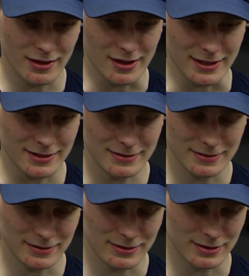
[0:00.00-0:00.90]
Like,
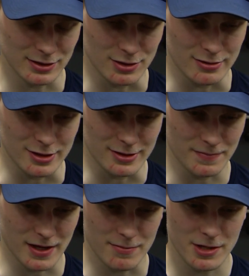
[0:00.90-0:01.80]
so
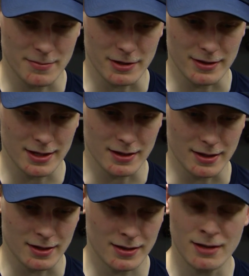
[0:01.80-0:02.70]
happy about that, I
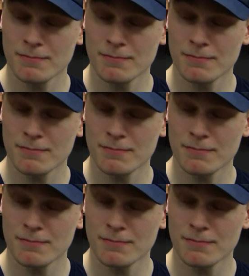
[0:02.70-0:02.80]
got that.